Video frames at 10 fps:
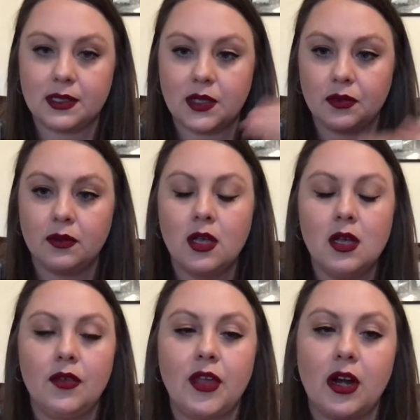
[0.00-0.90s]
So
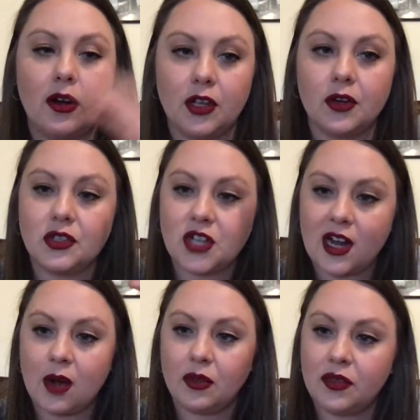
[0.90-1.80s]
there, you start
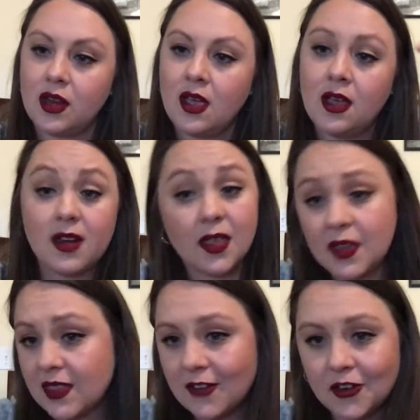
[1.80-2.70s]
out with
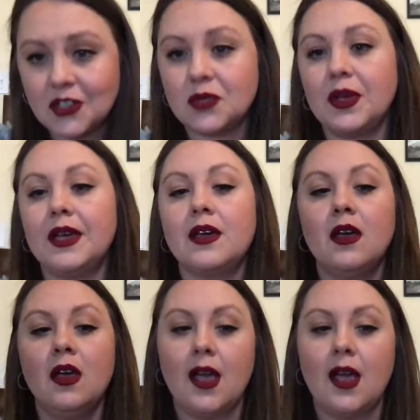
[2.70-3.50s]
nothing that first week,